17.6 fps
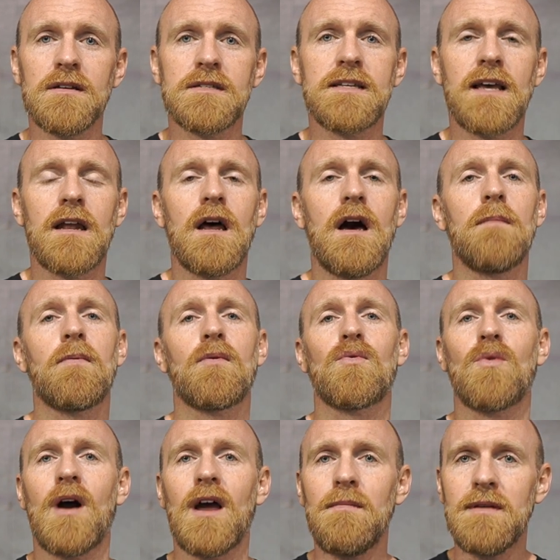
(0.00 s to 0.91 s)
set up
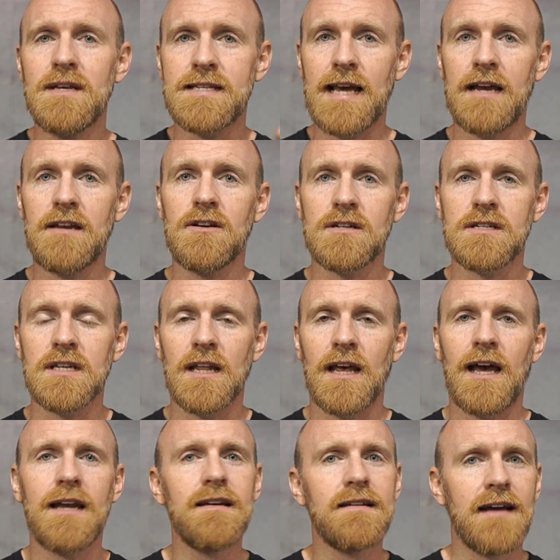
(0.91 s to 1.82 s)
right beside your
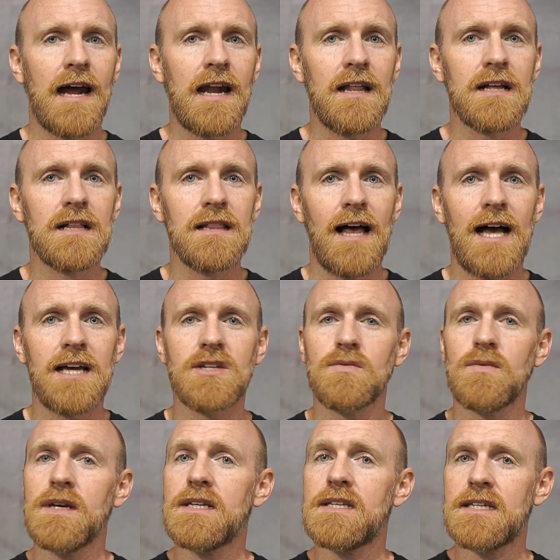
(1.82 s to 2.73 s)
sled, kind of like
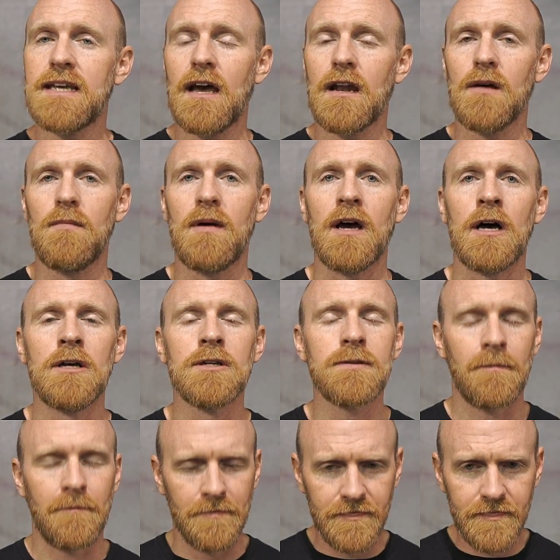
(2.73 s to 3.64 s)
last week's kettlebells.